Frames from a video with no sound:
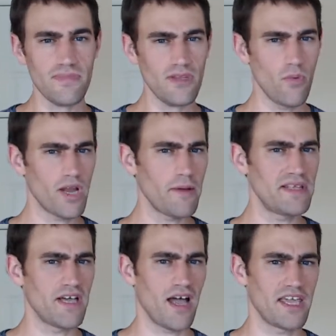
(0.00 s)
We're going to be
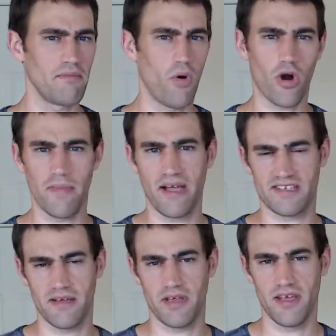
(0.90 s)
talking more about
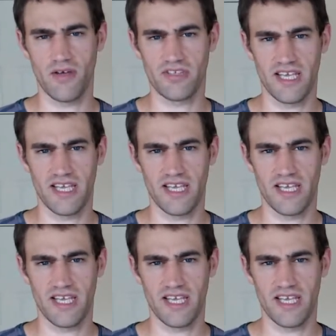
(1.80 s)
some of those,